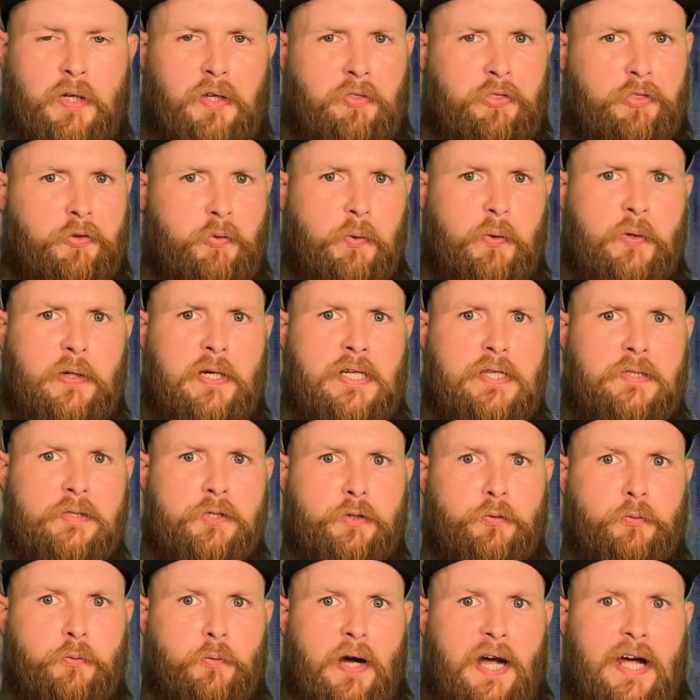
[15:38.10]
authorities
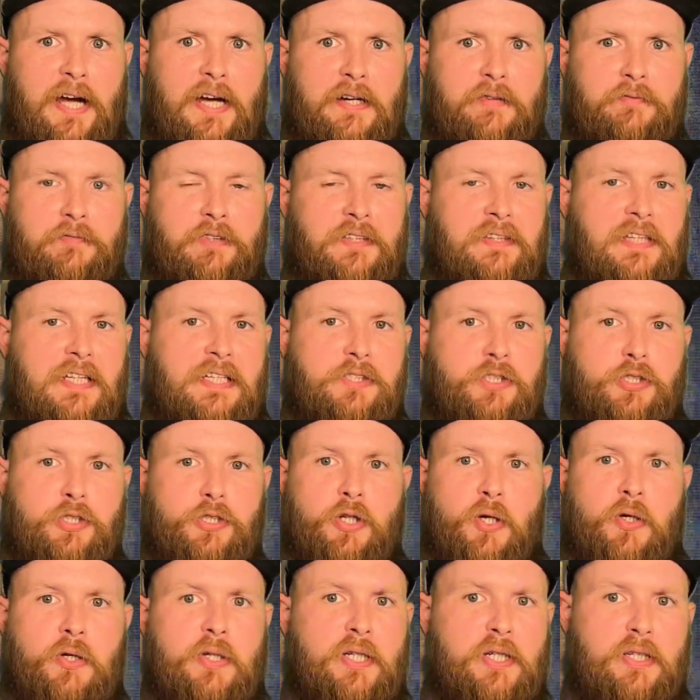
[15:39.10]
arrived and they
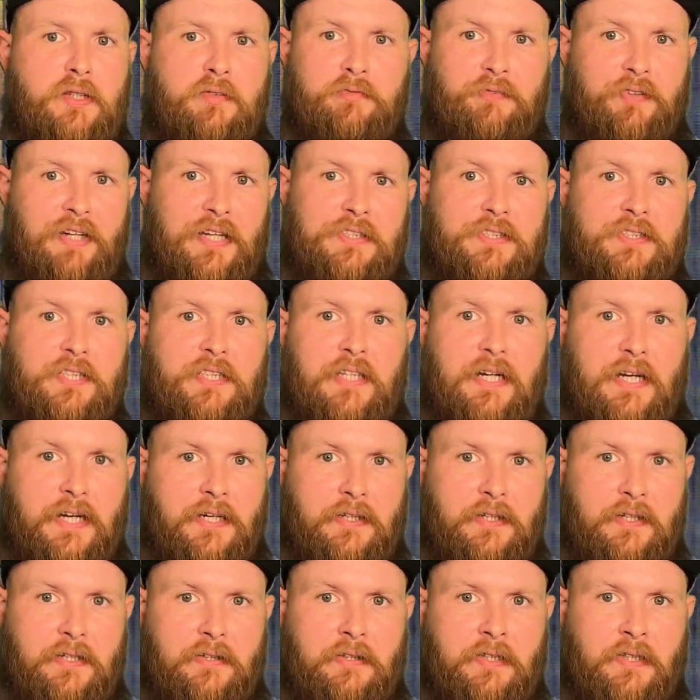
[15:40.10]
started
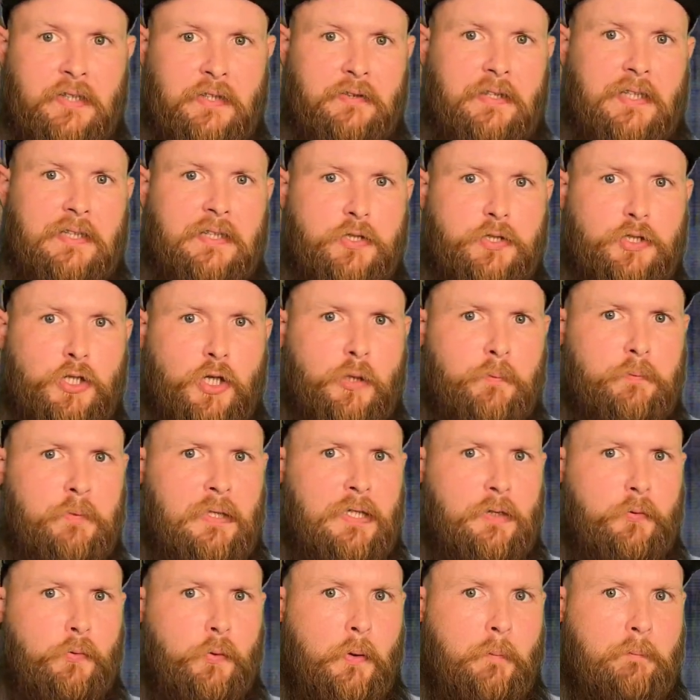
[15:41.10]
investigating, they determined
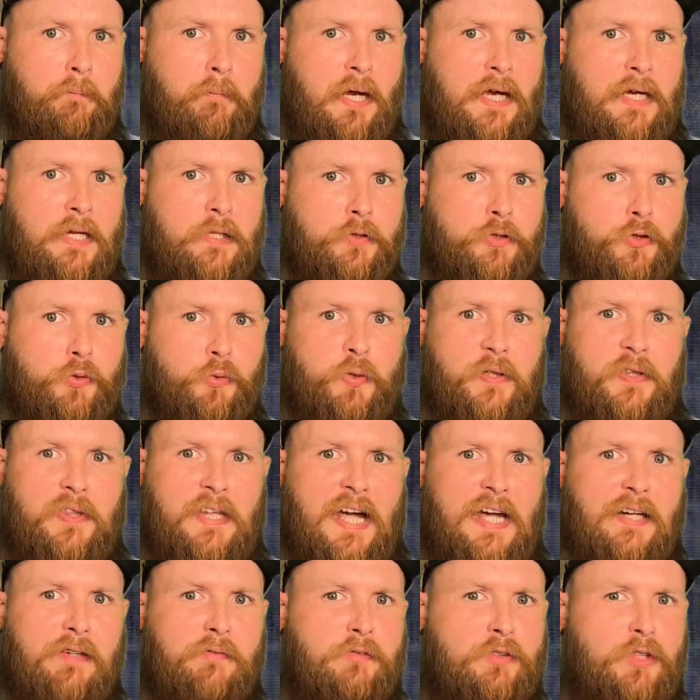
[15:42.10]
the remains were
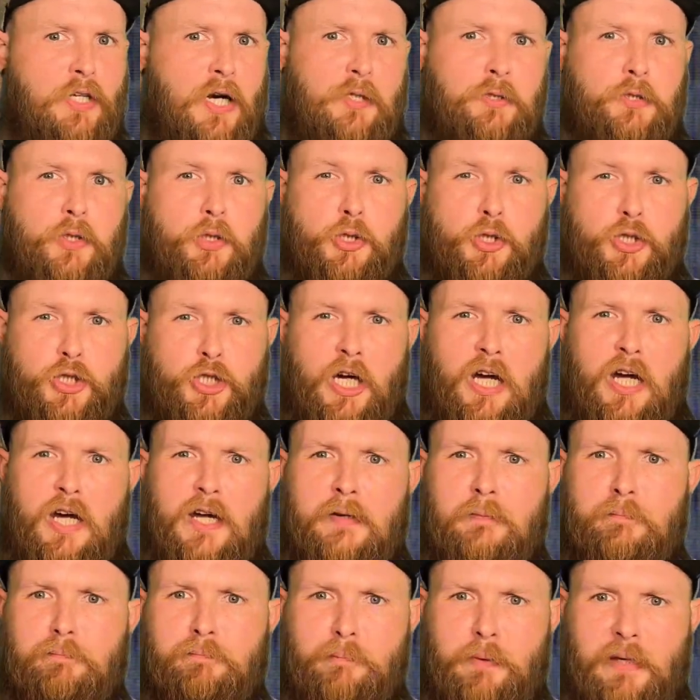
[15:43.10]
that of Dr.
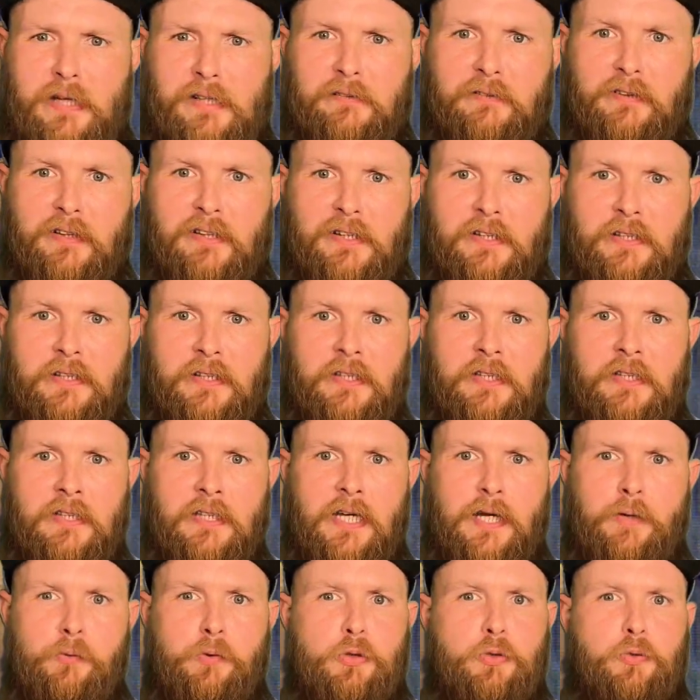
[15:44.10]
John Bentley.
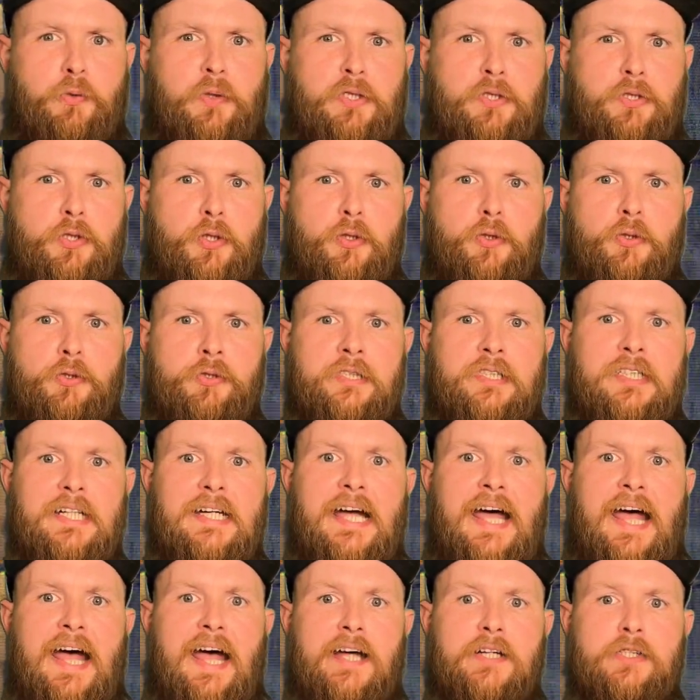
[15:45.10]
He was reduced
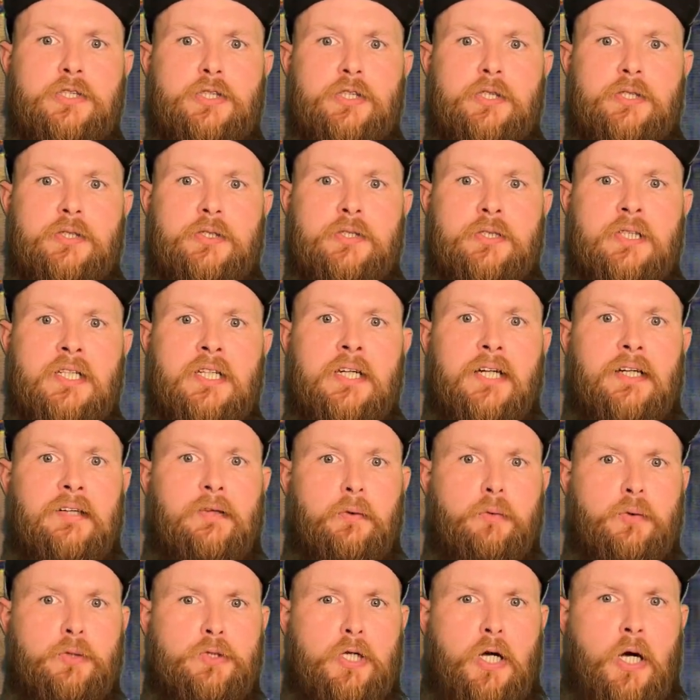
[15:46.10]
to ashes, and
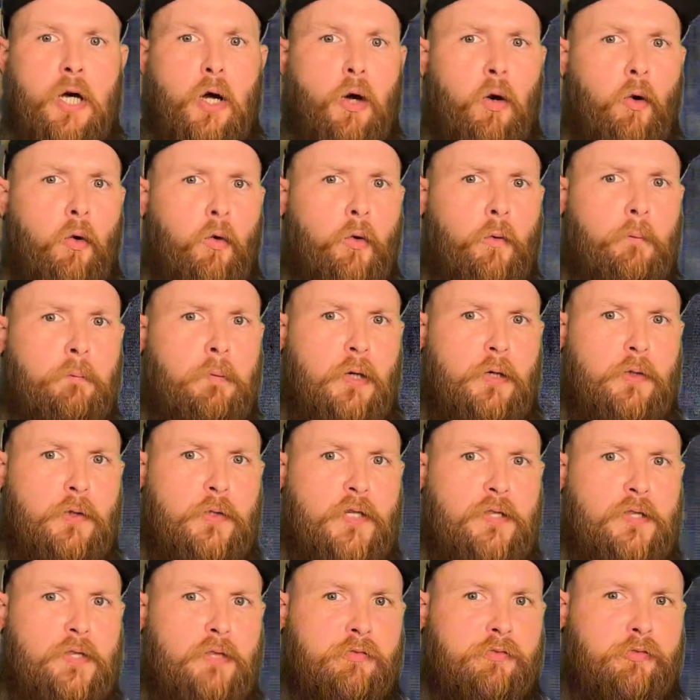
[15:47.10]
there was a hole burned
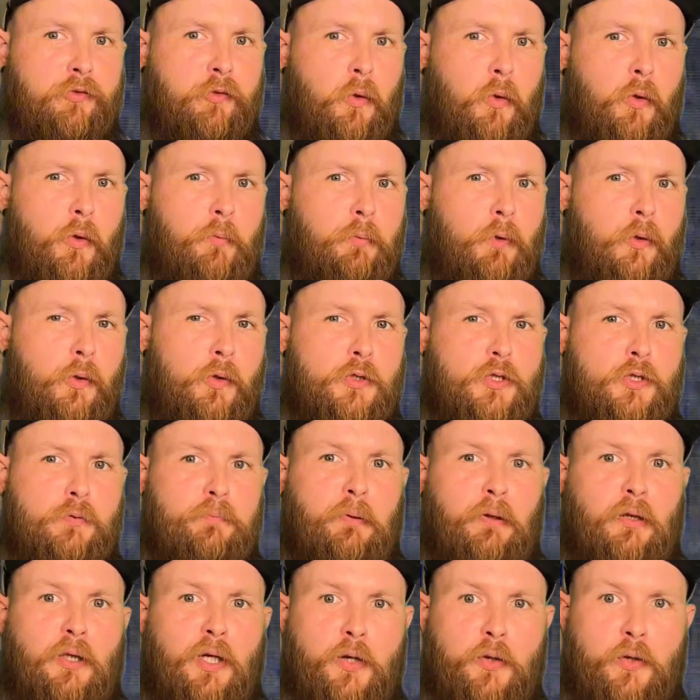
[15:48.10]
in the floorboards
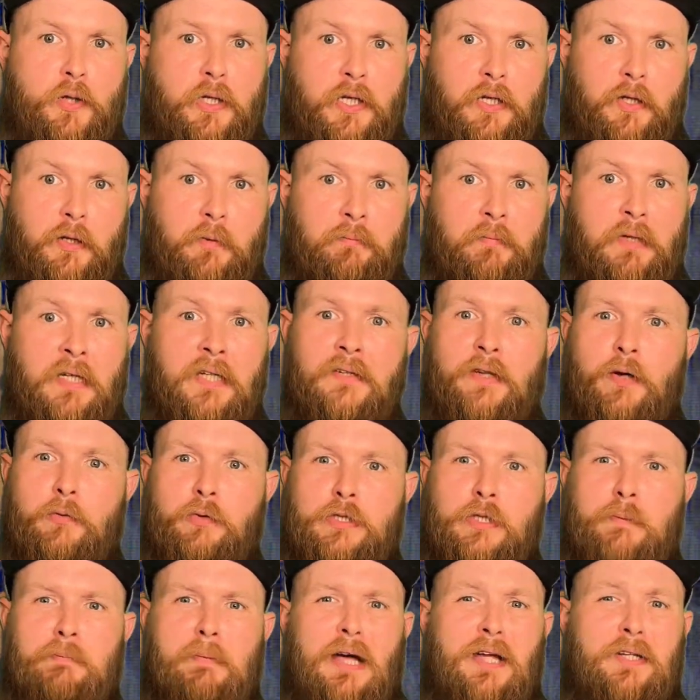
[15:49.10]
below him that was
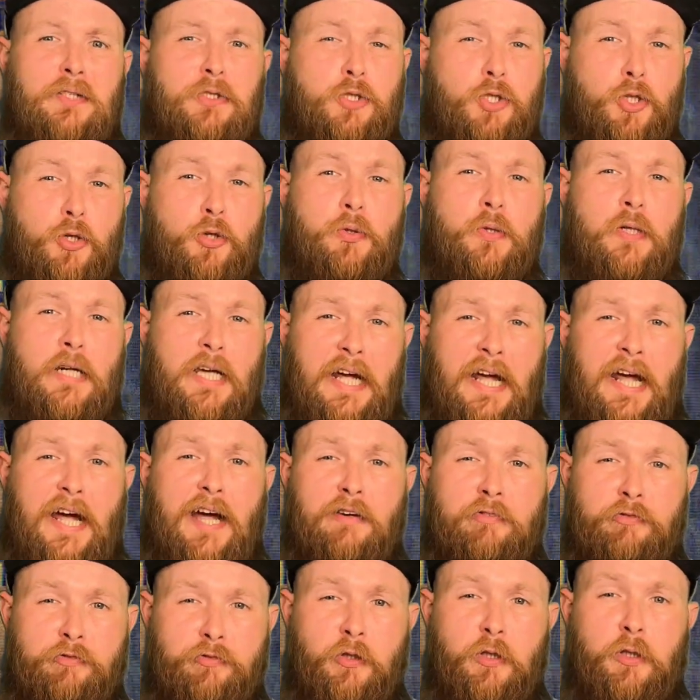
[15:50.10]
about
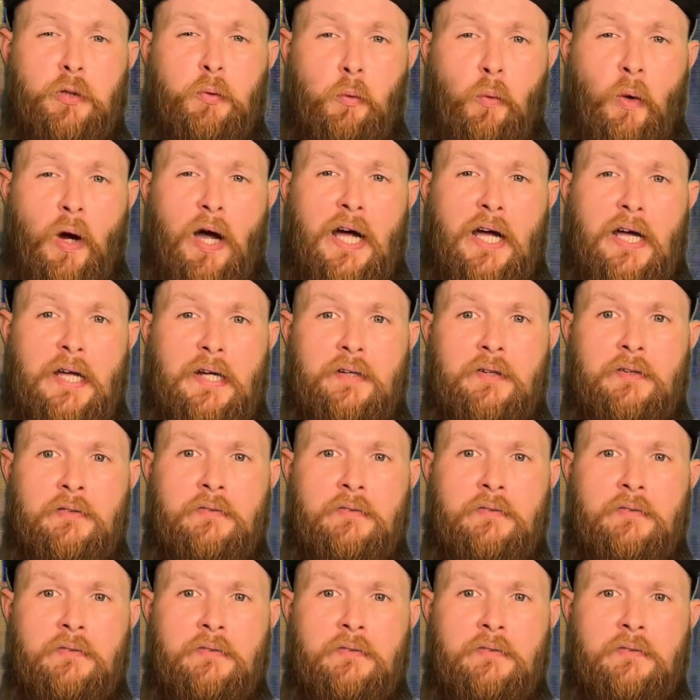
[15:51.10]
2.5 feet wide.